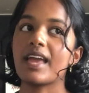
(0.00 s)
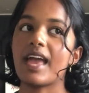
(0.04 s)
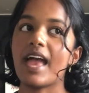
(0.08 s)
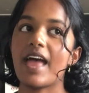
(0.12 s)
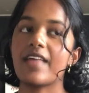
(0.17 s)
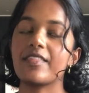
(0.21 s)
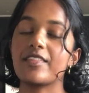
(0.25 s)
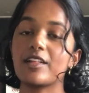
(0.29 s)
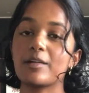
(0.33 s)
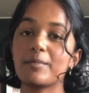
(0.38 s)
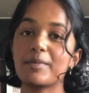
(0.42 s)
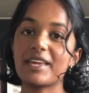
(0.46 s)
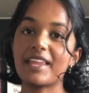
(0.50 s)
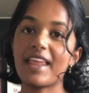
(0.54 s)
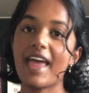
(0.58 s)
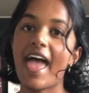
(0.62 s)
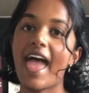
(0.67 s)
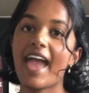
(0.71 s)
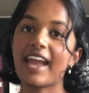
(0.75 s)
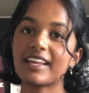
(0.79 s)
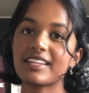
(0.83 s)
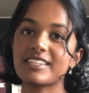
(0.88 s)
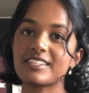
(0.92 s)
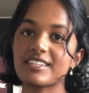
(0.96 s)
and there'll be an
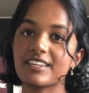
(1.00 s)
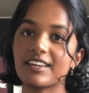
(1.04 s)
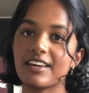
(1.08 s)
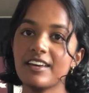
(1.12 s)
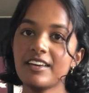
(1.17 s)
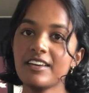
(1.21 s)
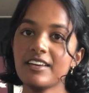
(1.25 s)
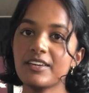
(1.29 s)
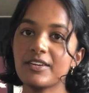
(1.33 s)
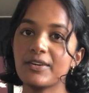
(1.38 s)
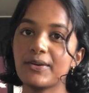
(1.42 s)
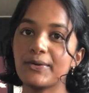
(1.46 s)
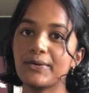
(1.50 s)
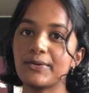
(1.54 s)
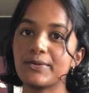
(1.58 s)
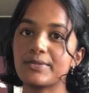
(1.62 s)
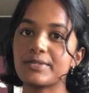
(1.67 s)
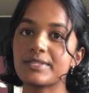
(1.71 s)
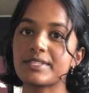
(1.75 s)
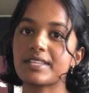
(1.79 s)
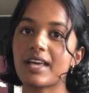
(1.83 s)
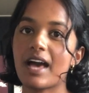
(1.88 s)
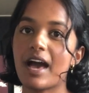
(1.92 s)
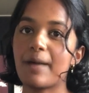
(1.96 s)
actor
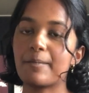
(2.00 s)
who's